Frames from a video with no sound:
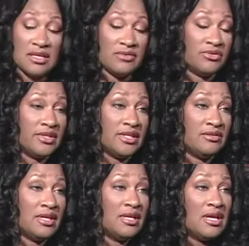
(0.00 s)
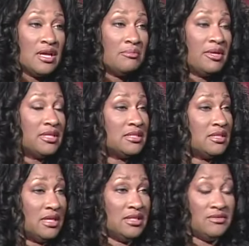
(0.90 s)
never ending thing. Because
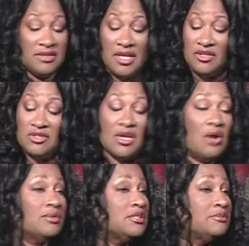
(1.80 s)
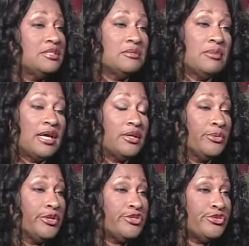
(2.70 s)
at the end of the day, there's always going to be
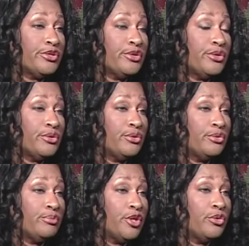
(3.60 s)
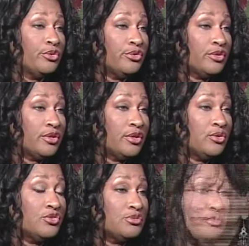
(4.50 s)
somebody richer than you, cuter than
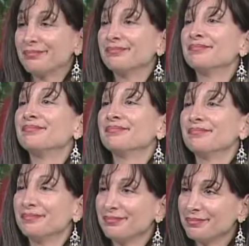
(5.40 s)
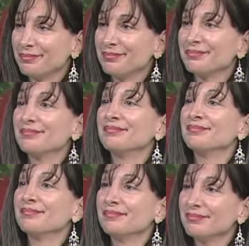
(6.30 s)
you, smarter than you. There's always
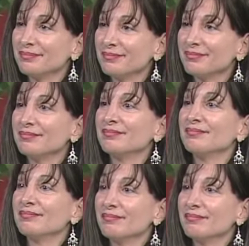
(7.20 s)
going to be somebody more